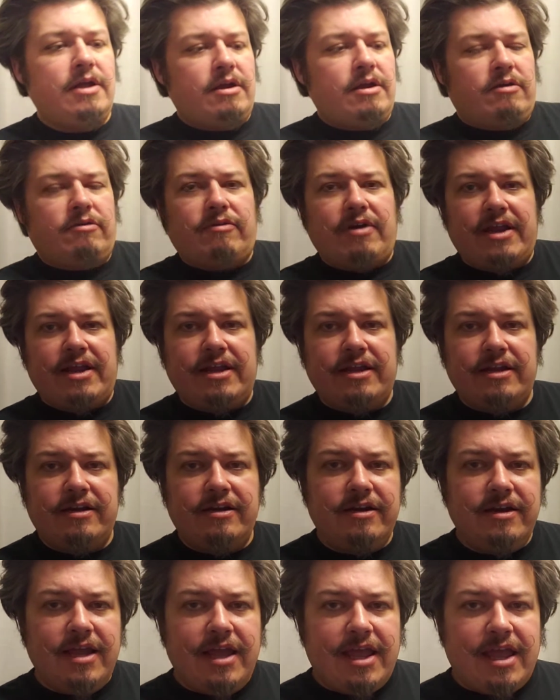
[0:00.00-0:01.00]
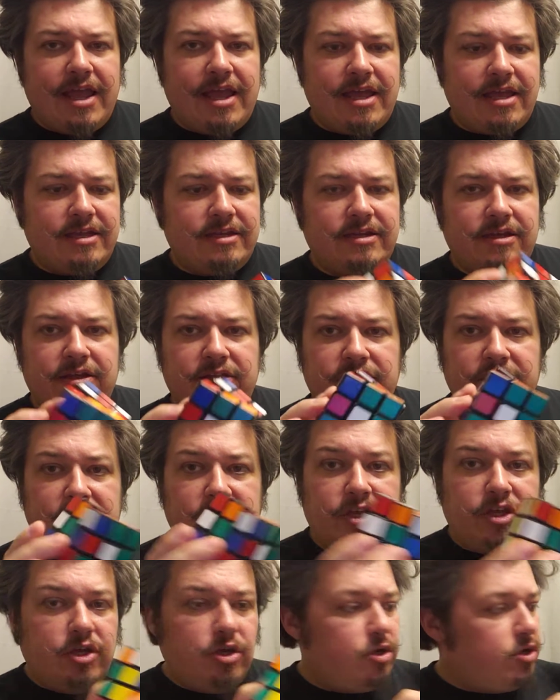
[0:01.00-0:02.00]
right here, and the
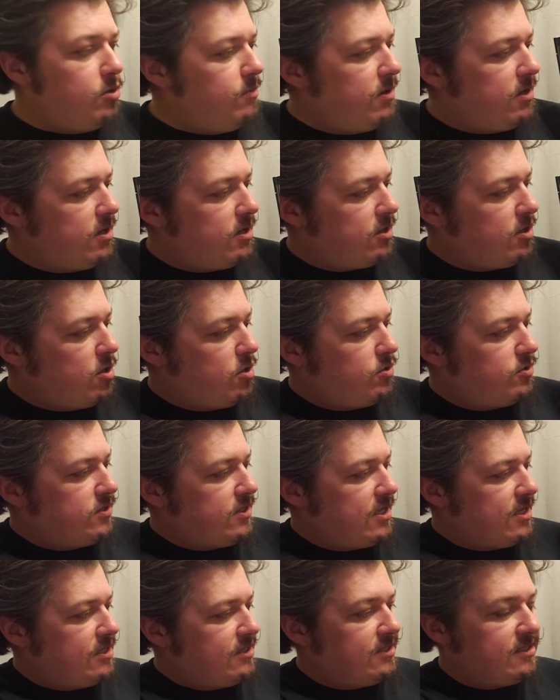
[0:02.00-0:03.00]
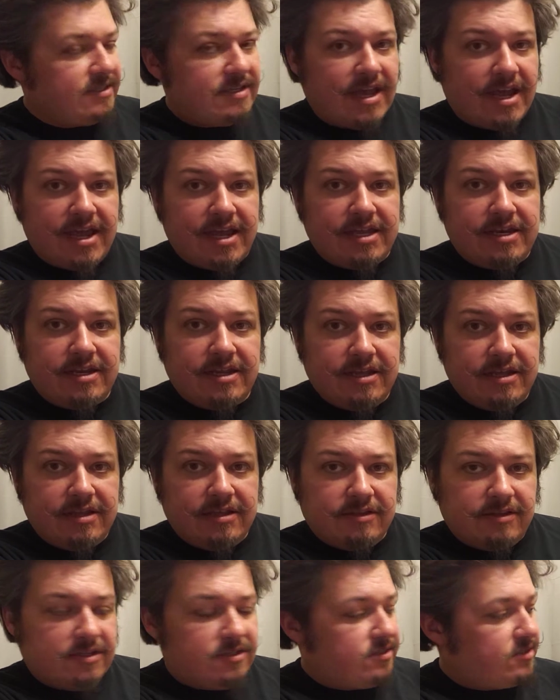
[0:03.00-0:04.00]
cube goes inside
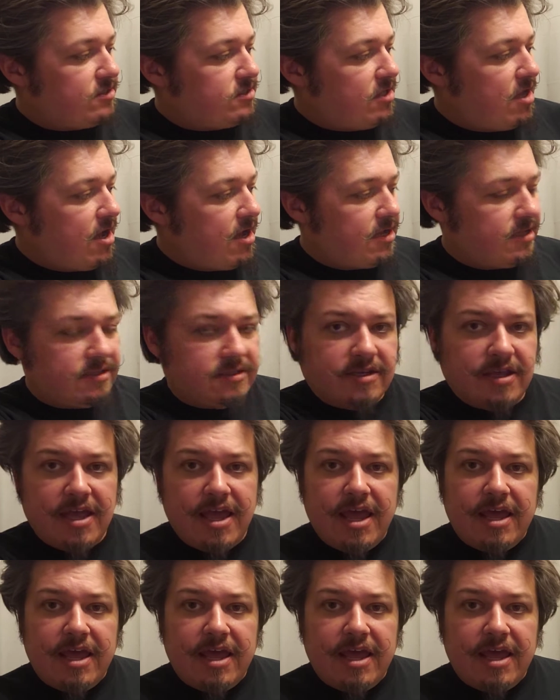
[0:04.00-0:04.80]
the slot.